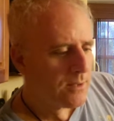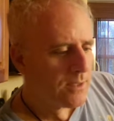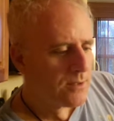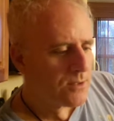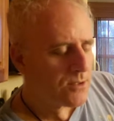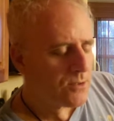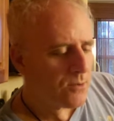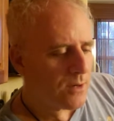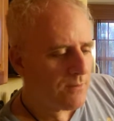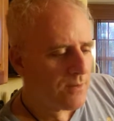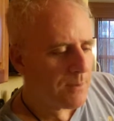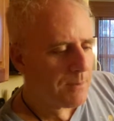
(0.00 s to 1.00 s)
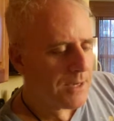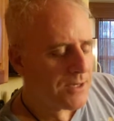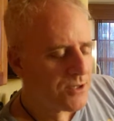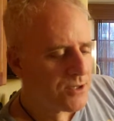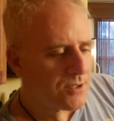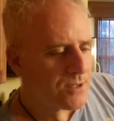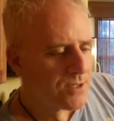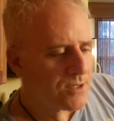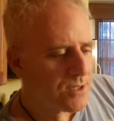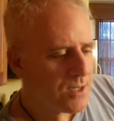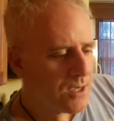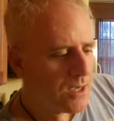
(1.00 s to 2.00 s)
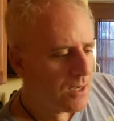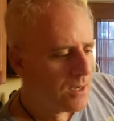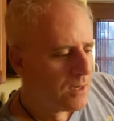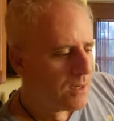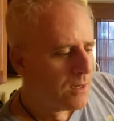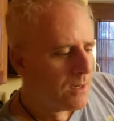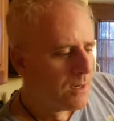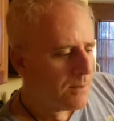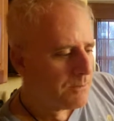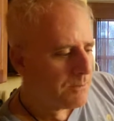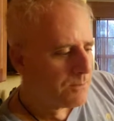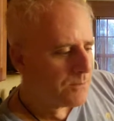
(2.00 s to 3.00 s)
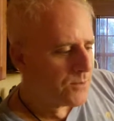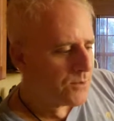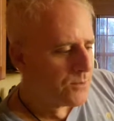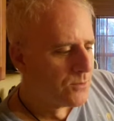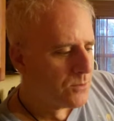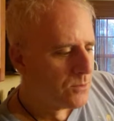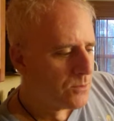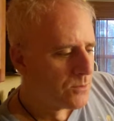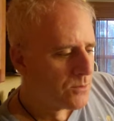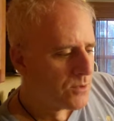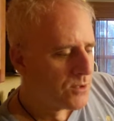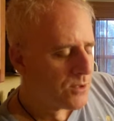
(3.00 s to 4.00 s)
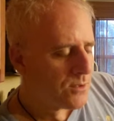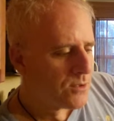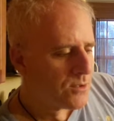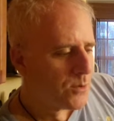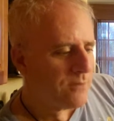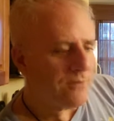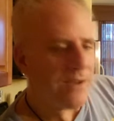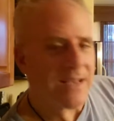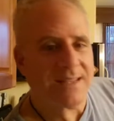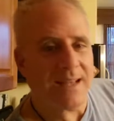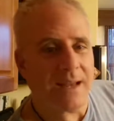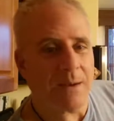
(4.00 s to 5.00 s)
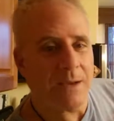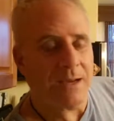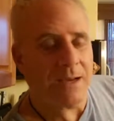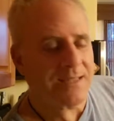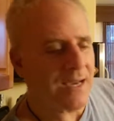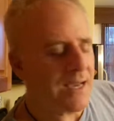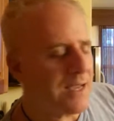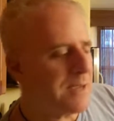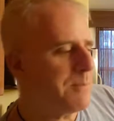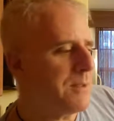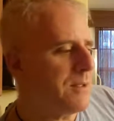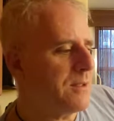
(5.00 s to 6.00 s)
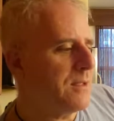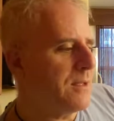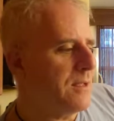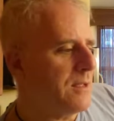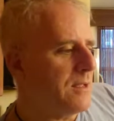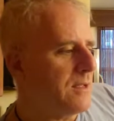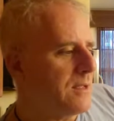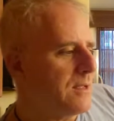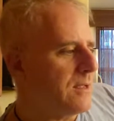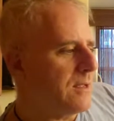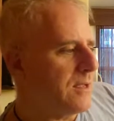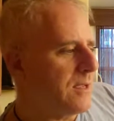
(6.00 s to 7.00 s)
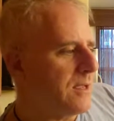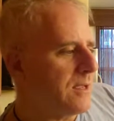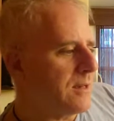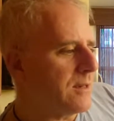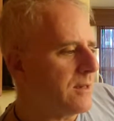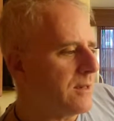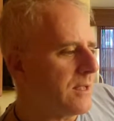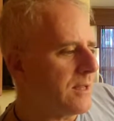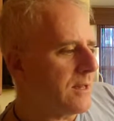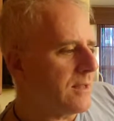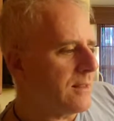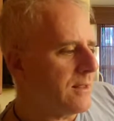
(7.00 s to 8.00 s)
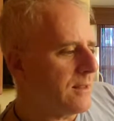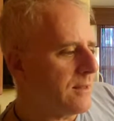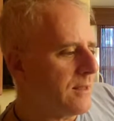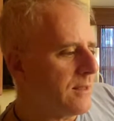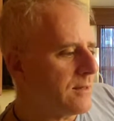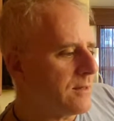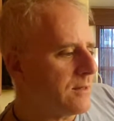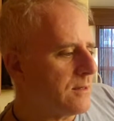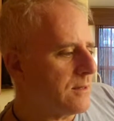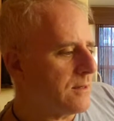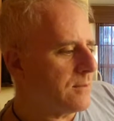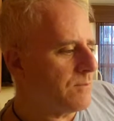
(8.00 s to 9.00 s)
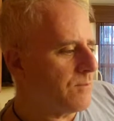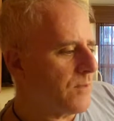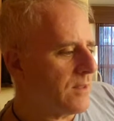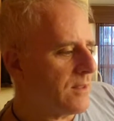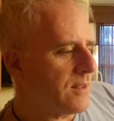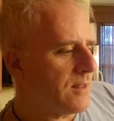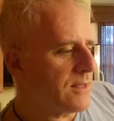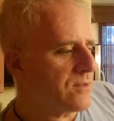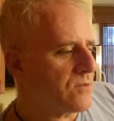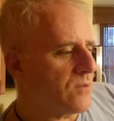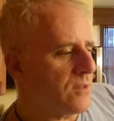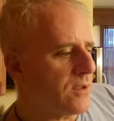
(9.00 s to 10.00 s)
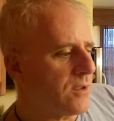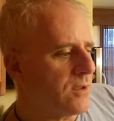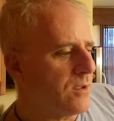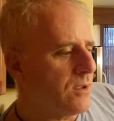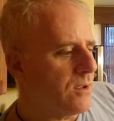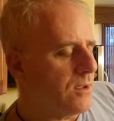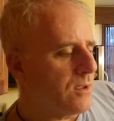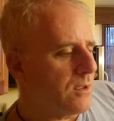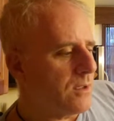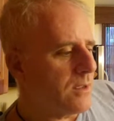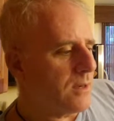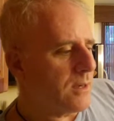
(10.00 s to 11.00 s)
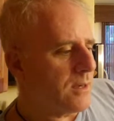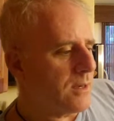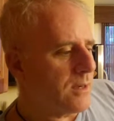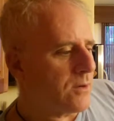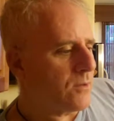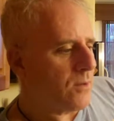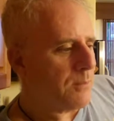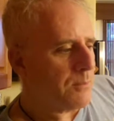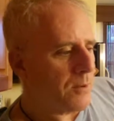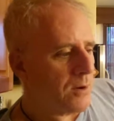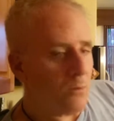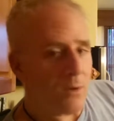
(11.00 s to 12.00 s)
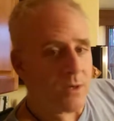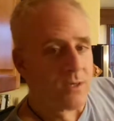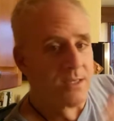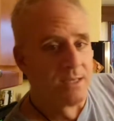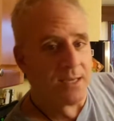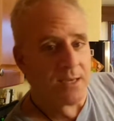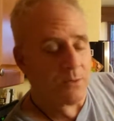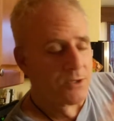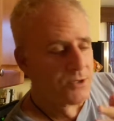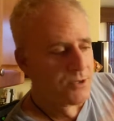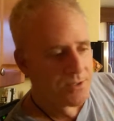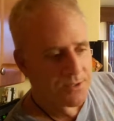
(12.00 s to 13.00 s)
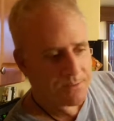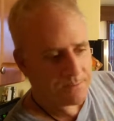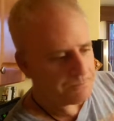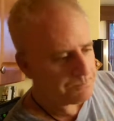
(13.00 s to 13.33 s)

just don't have the patience to invest that amount of time. And I think that's really in great part what distinguishes